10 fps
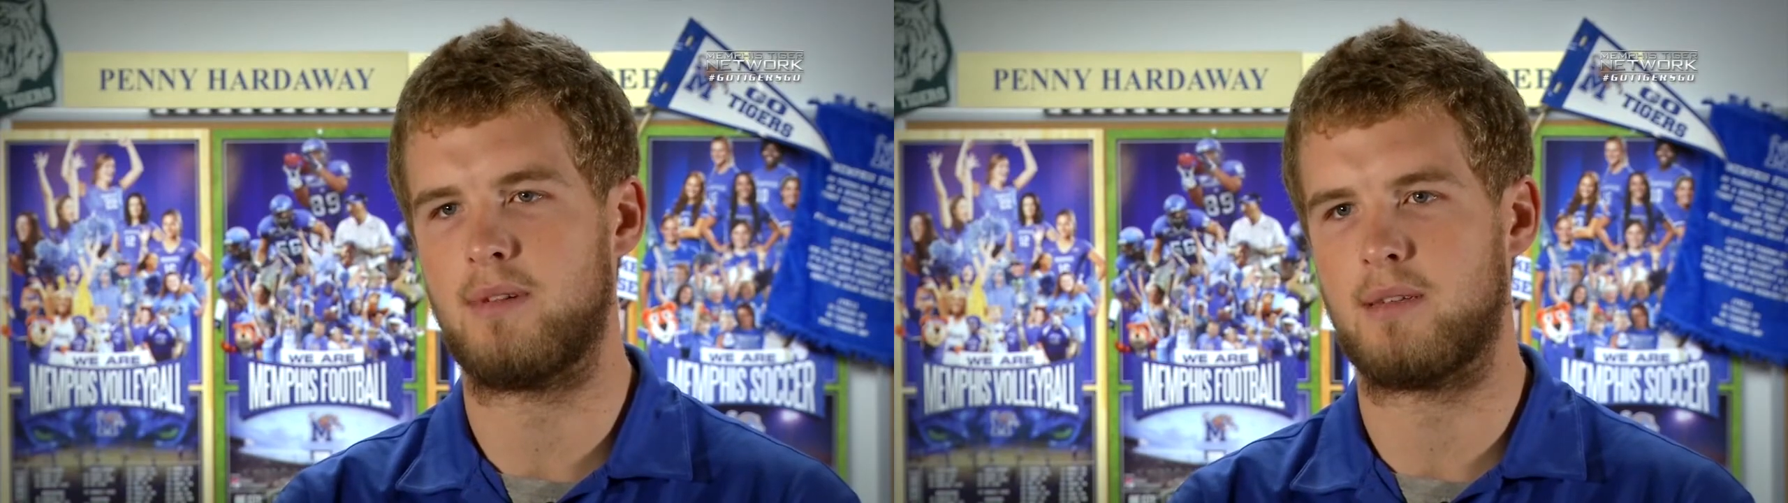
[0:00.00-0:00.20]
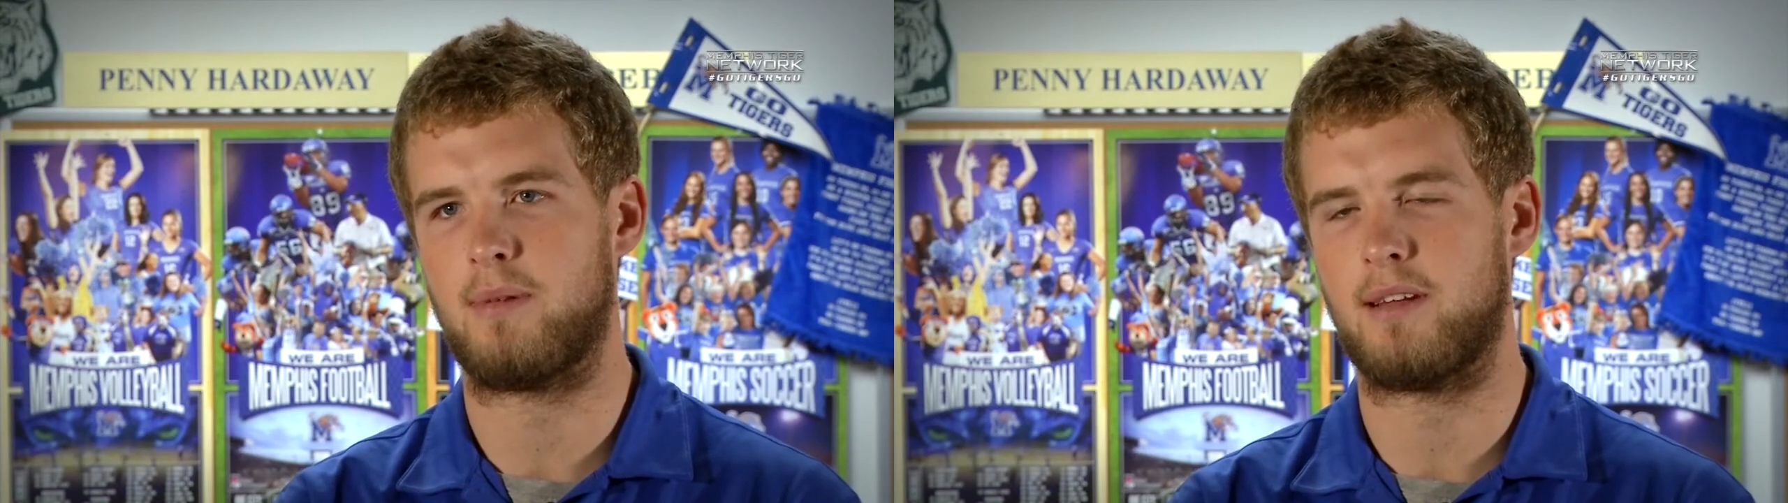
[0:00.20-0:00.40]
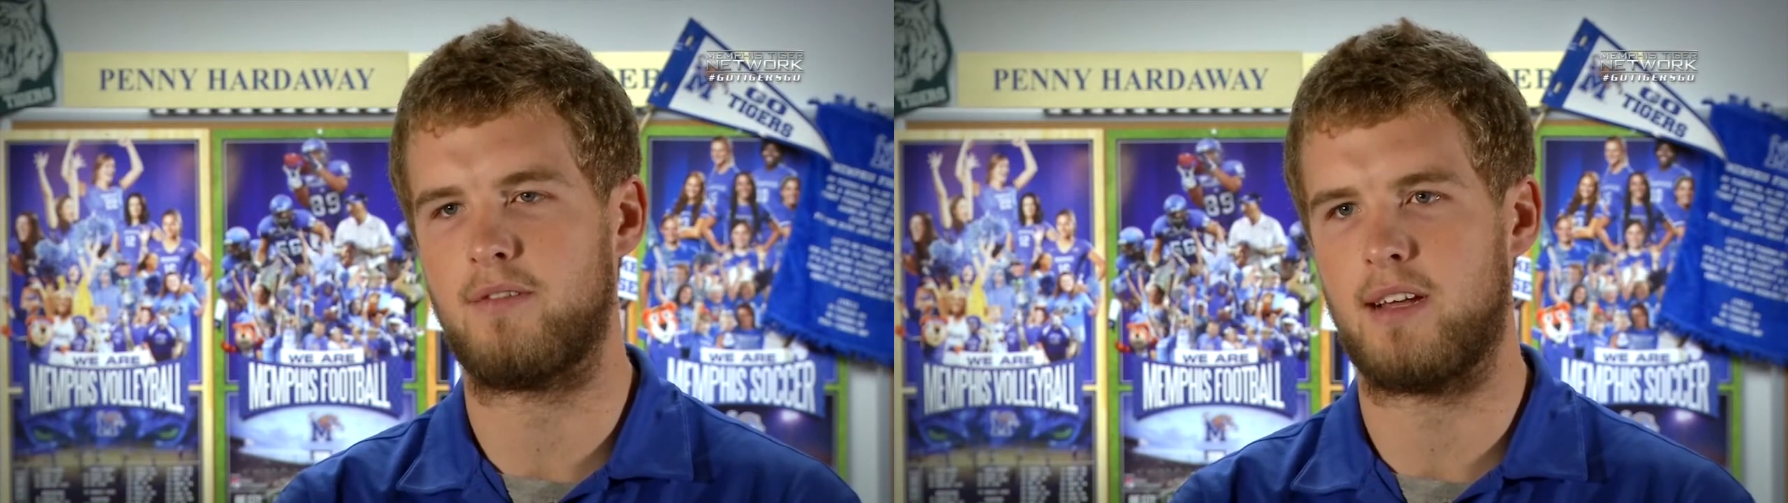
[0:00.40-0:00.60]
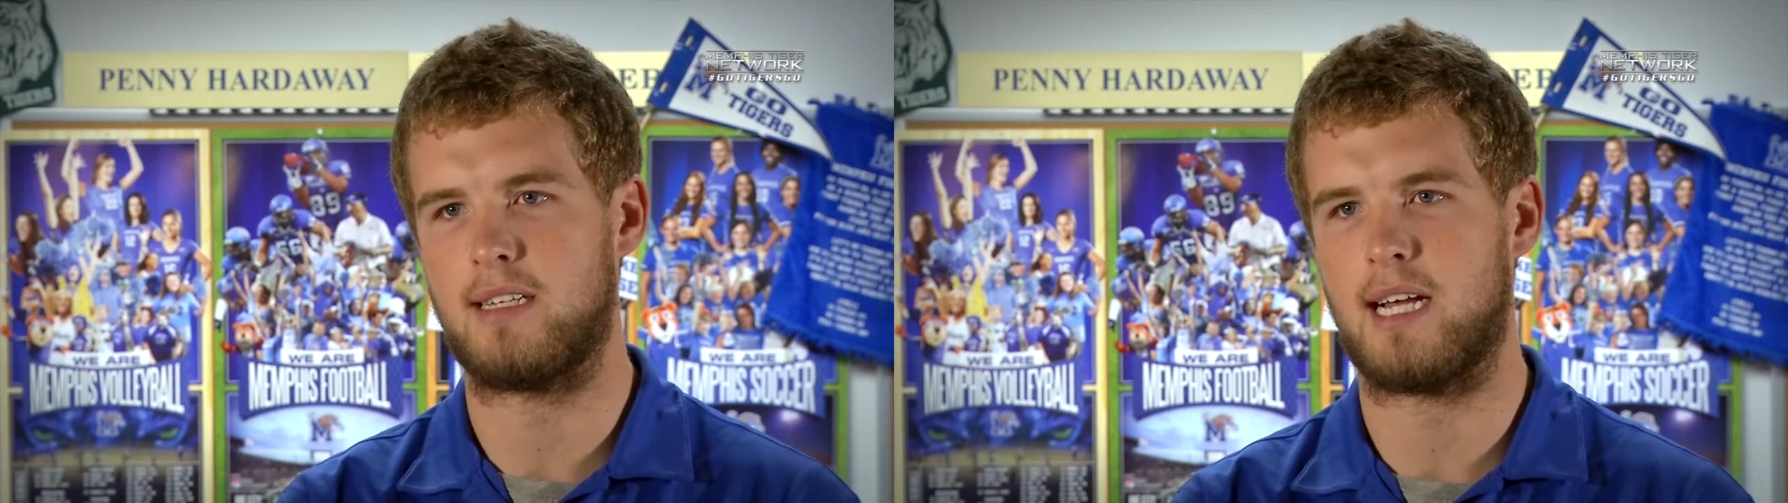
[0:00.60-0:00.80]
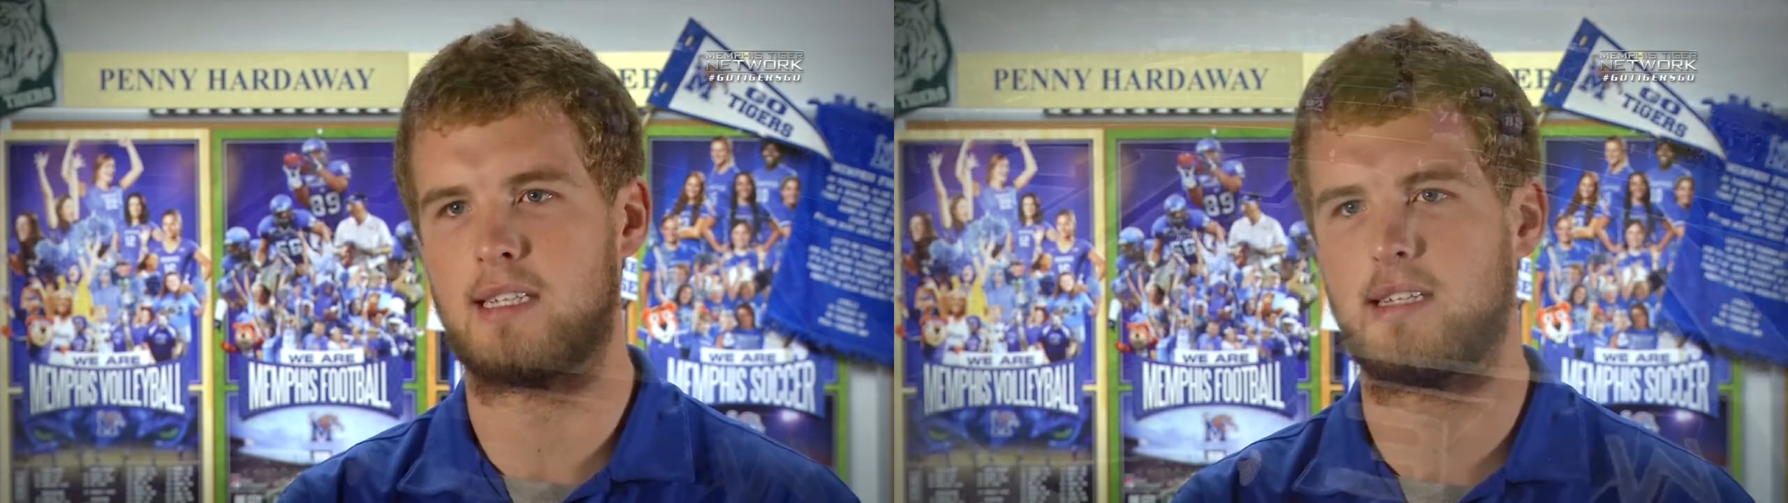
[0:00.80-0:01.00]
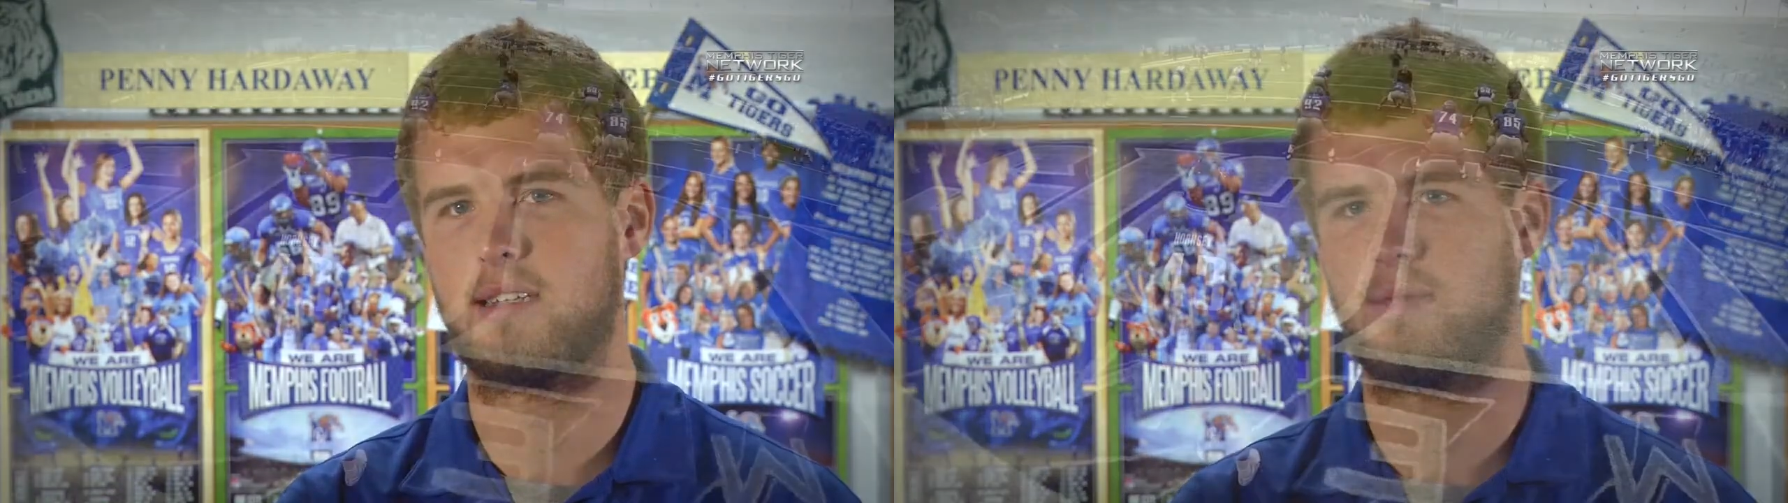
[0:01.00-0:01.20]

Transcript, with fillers: it's been fantastic